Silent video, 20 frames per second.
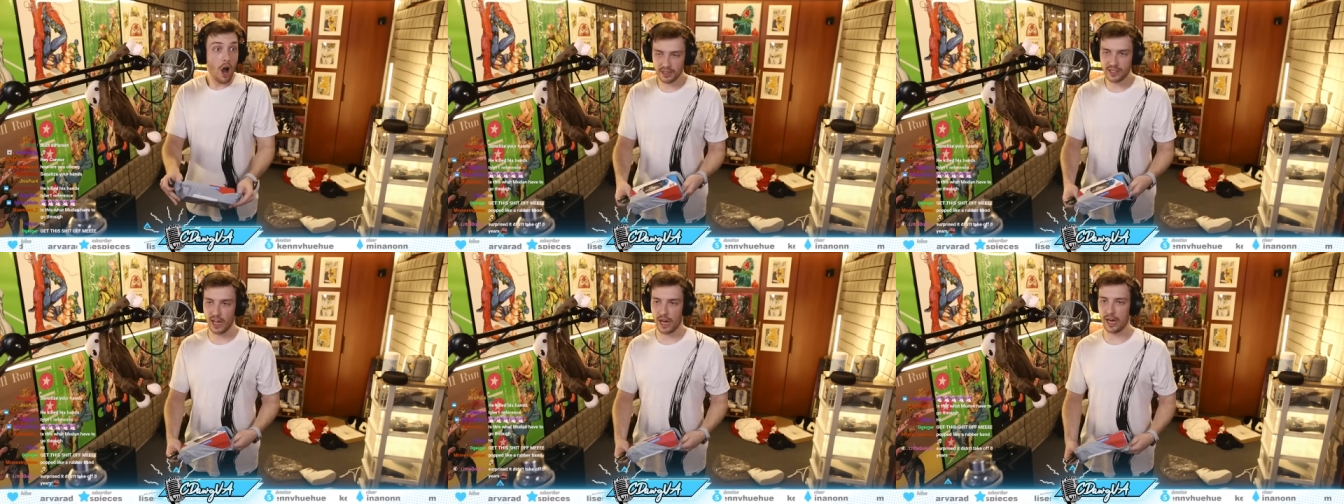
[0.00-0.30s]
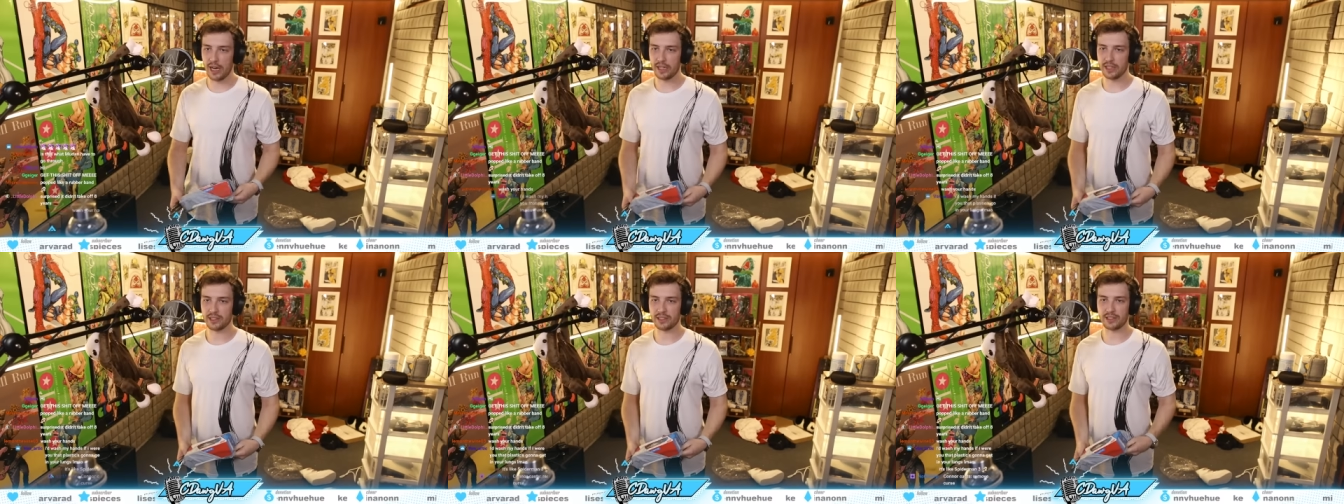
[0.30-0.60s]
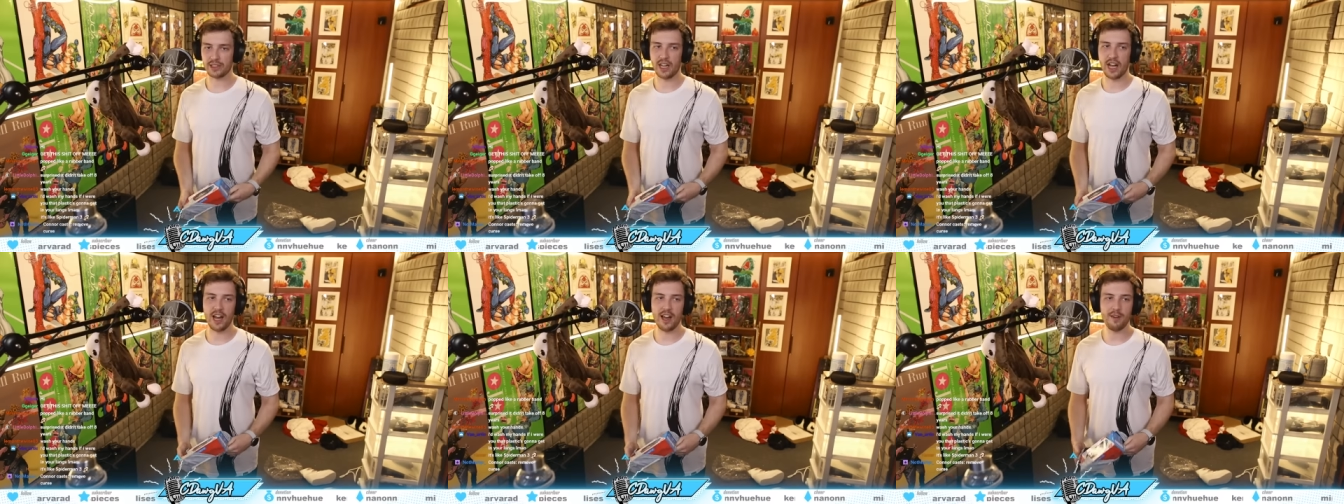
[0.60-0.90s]

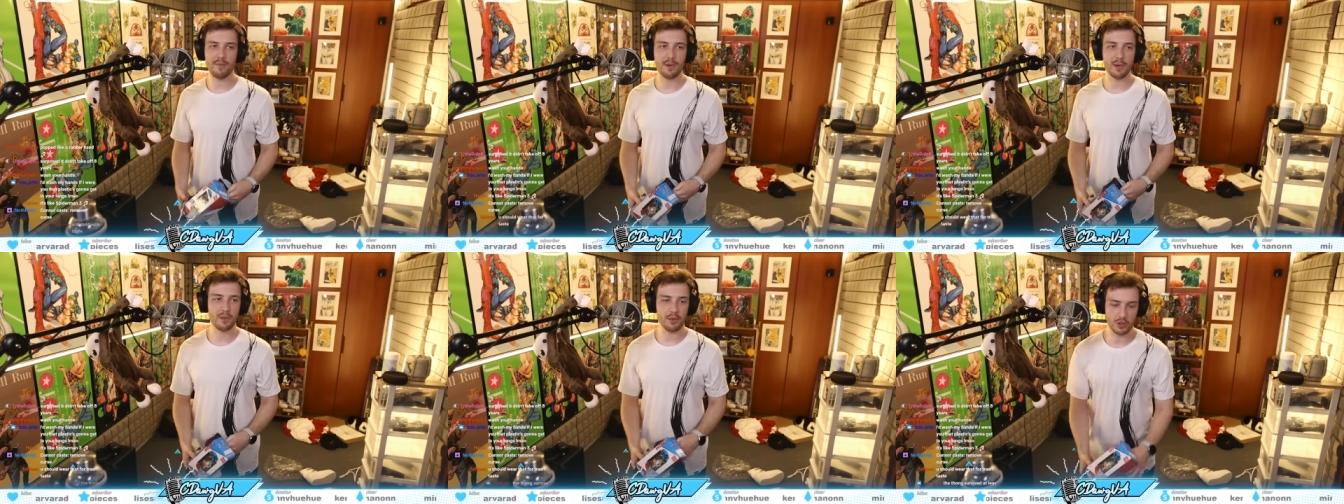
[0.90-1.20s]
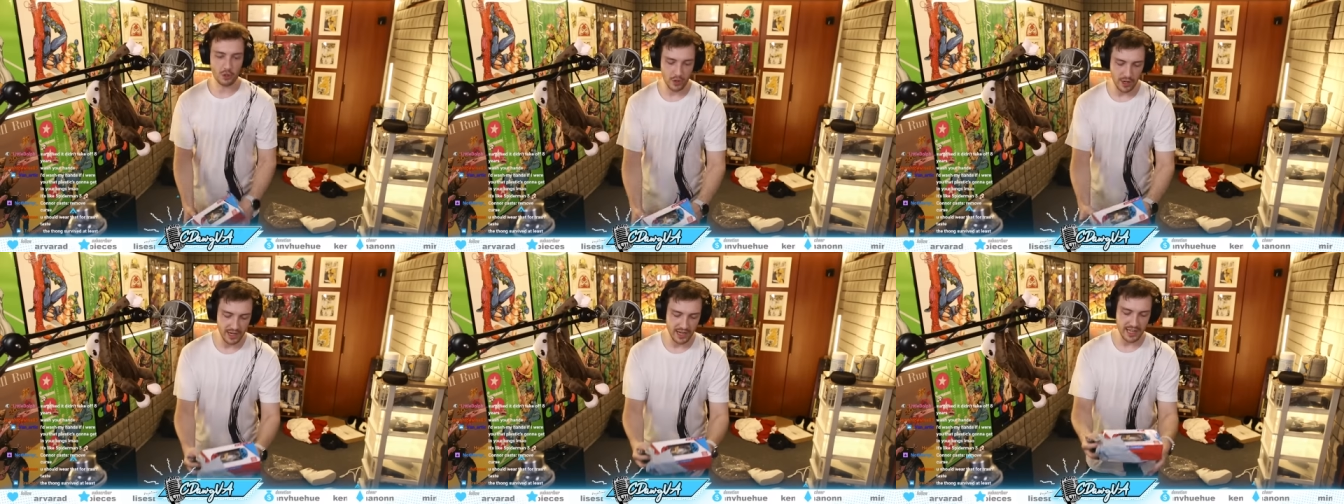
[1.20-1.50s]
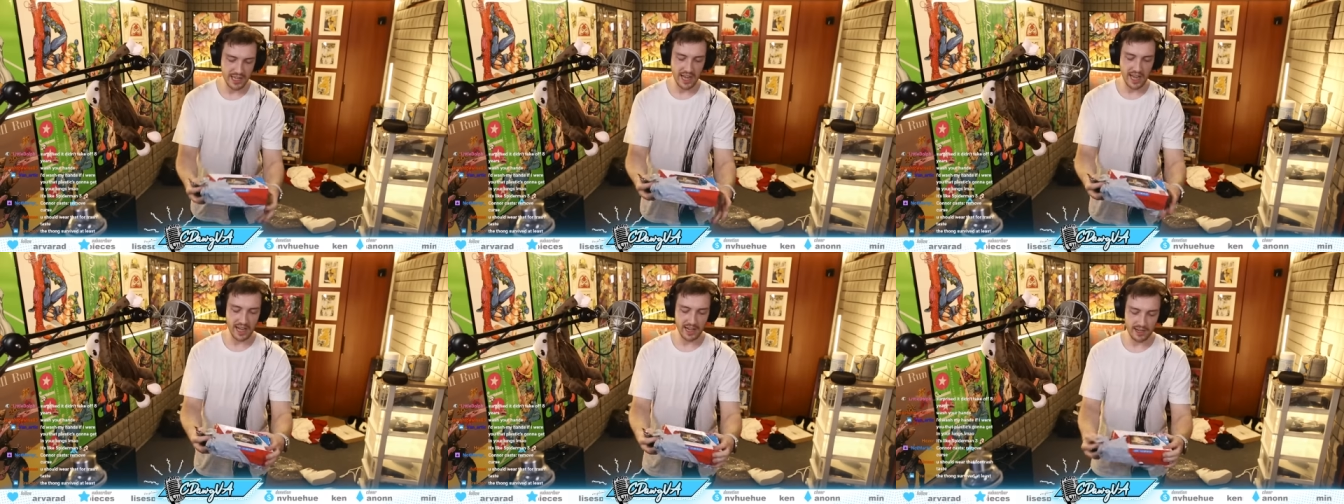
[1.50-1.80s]
Guys, I've been trying to
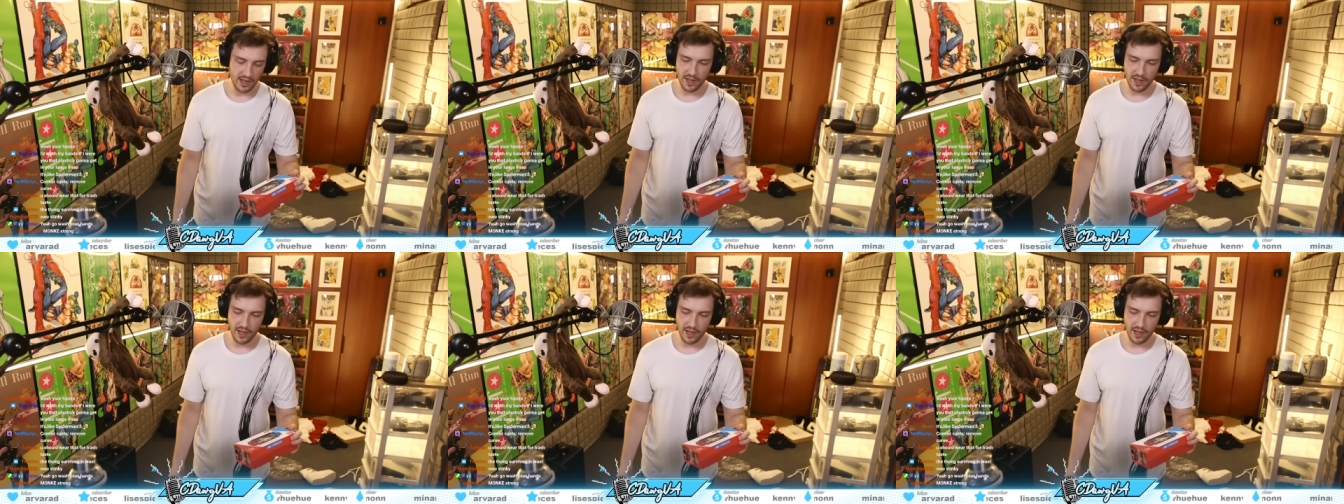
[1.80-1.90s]
get